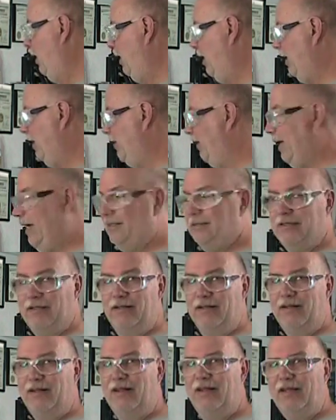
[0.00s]
And that's
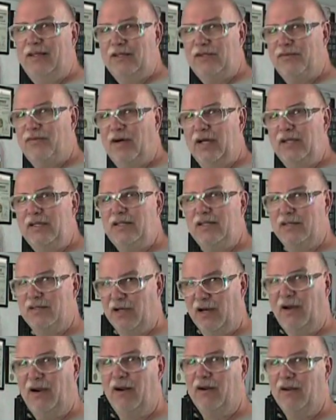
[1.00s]
that these
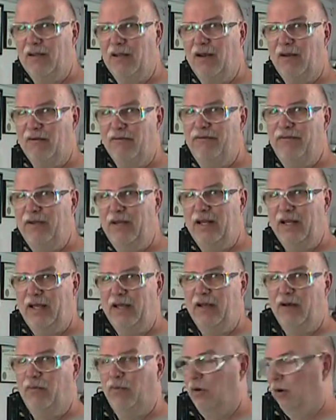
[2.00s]
vices are a little
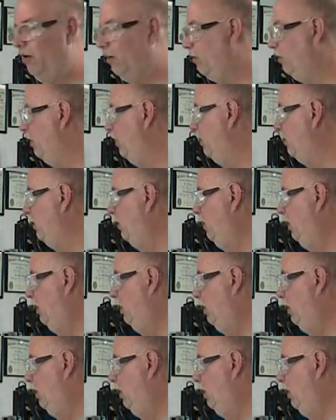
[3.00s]
finicky to work with